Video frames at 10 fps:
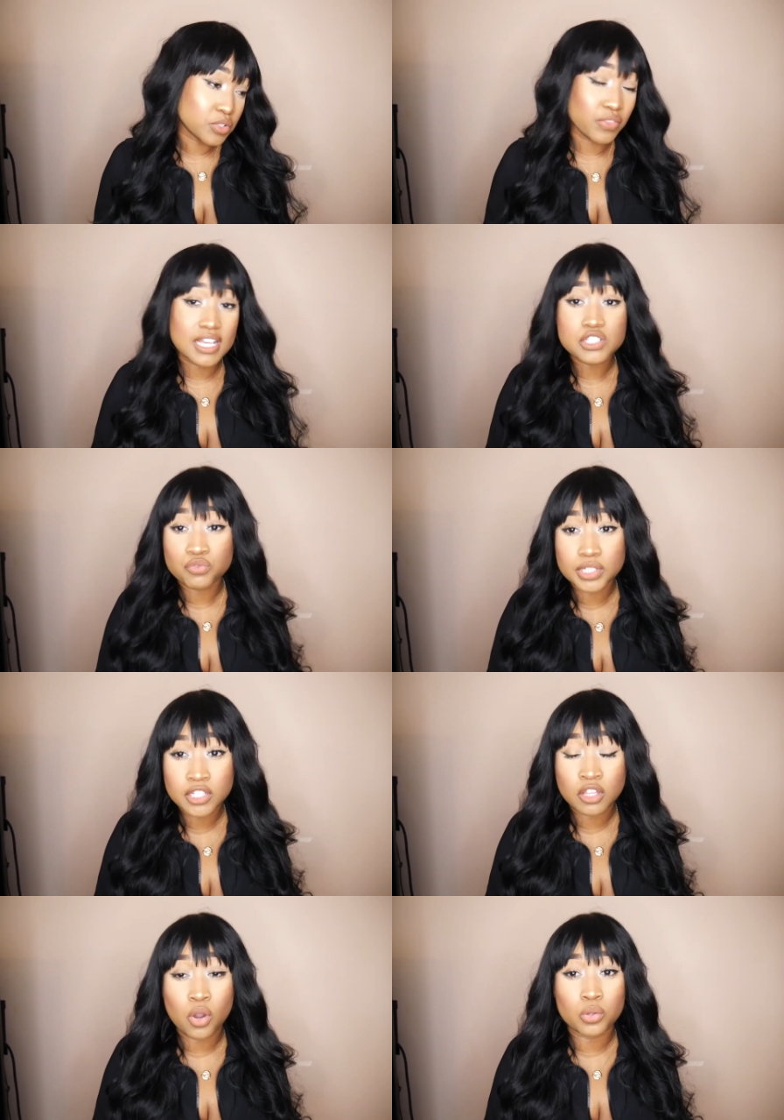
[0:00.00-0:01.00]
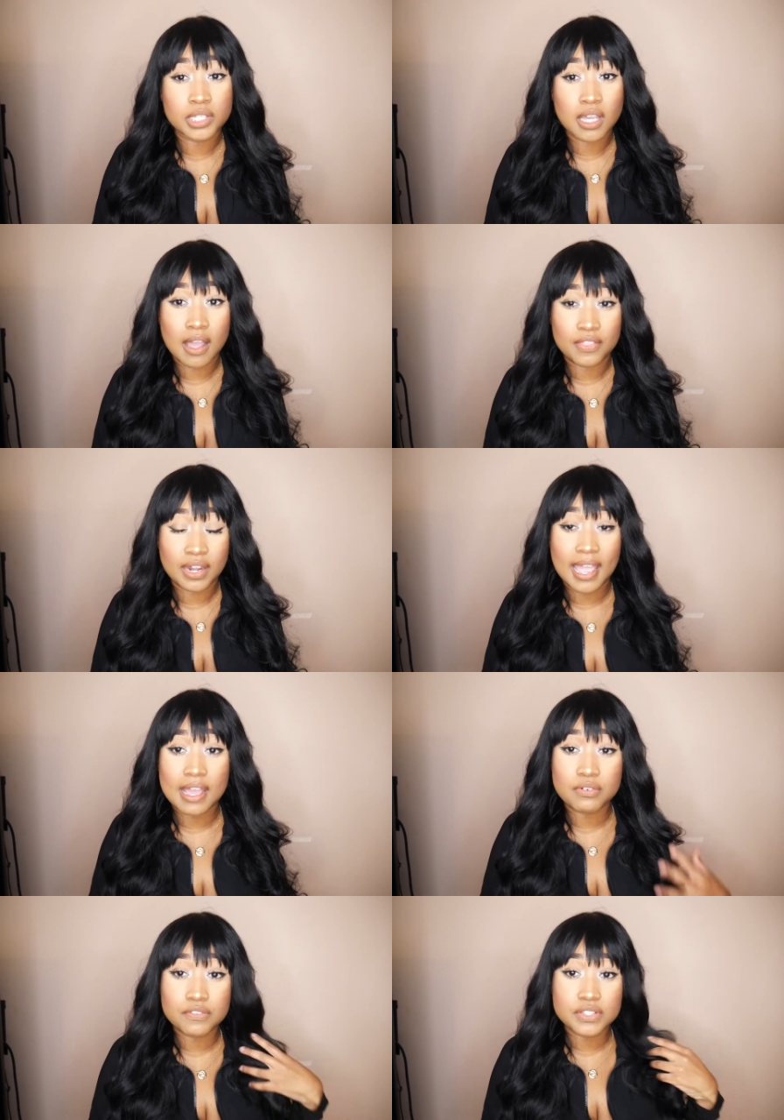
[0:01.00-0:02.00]
So that's really the only con that I
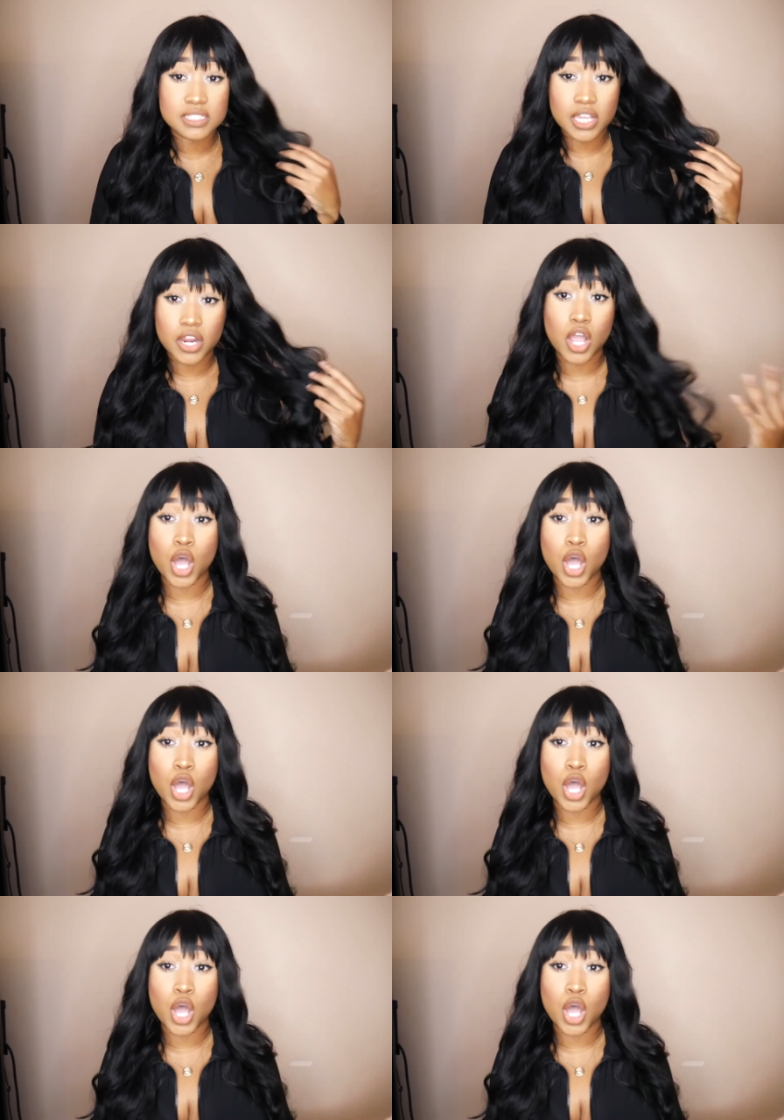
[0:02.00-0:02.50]
have of this hair.